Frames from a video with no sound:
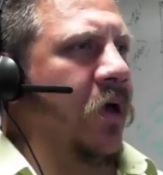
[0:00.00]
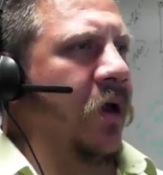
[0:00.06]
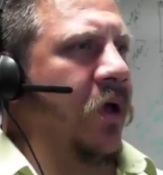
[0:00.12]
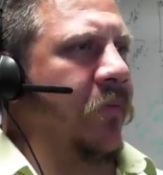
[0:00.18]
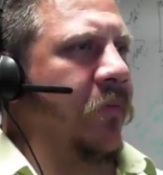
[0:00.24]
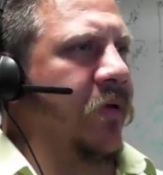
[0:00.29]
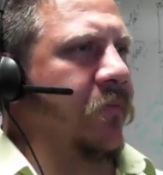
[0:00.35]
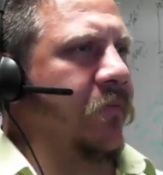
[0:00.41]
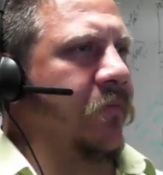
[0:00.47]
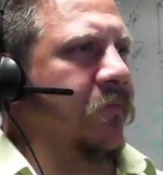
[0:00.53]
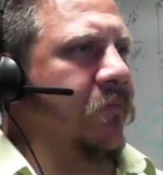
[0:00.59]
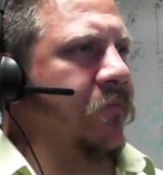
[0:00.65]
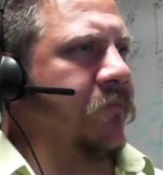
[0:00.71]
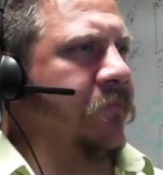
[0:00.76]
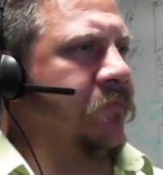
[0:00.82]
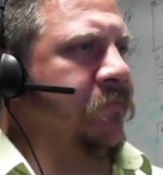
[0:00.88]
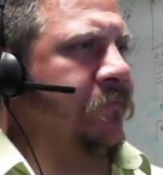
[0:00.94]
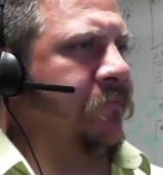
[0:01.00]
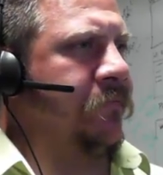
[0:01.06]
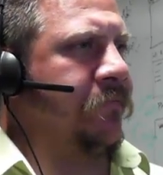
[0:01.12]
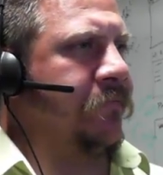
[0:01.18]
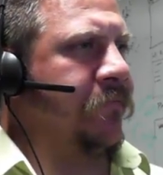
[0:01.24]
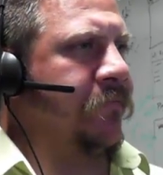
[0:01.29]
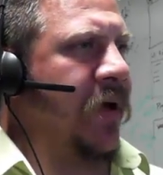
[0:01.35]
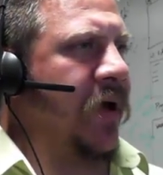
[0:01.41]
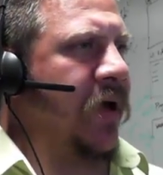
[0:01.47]
Unhappy.
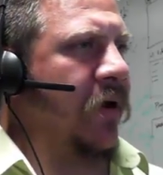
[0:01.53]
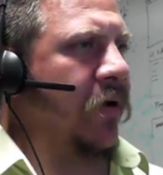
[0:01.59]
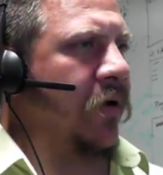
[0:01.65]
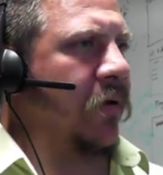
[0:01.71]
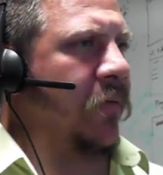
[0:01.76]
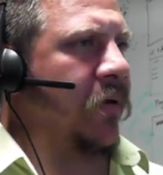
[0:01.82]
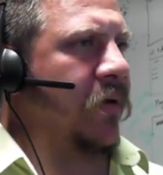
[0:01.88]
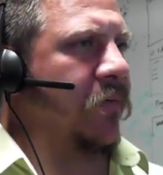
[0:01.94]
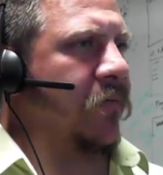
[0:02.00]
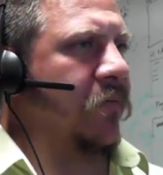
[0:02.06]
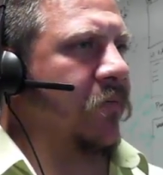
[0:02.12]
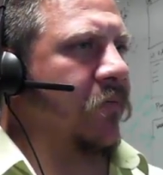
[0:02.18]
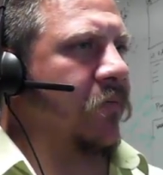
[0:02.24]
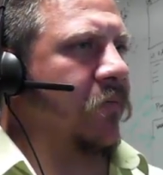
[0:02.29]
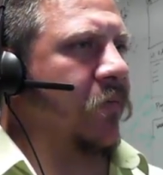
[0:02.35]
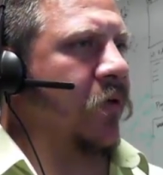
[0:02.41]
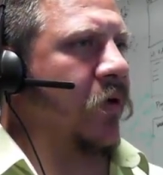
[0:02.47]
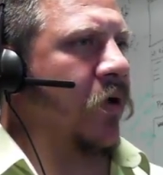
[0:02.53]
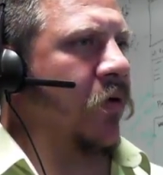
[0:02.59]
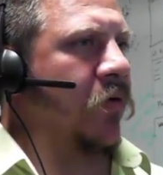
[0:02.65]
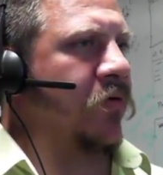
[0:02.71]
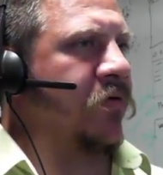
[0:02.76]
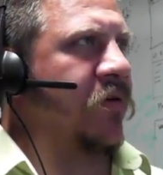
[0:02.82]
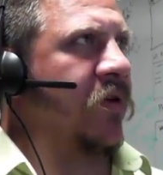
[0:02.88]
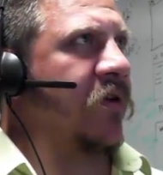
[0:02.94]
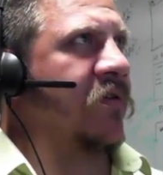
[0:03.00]
Bad argument.
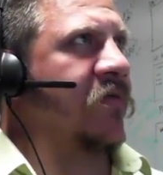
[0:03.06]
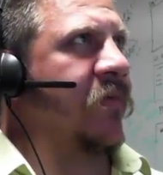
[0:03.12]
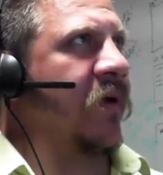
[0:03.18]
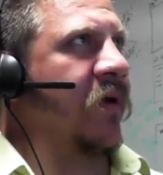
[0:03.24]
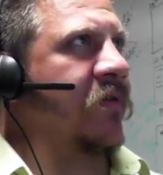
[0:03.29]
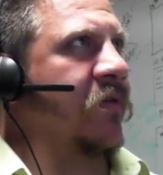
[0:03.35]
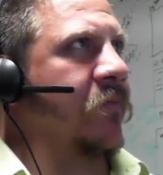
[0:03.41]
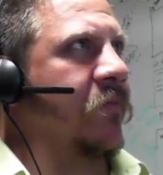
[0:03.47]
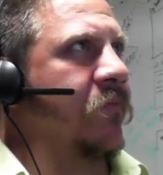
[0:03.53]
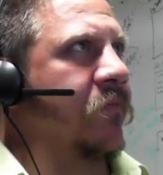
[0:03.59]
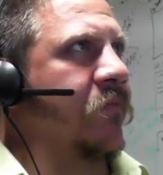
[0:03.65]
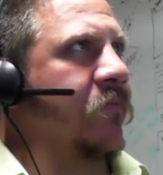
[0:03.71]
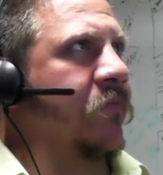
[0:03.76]
Coroutine expected.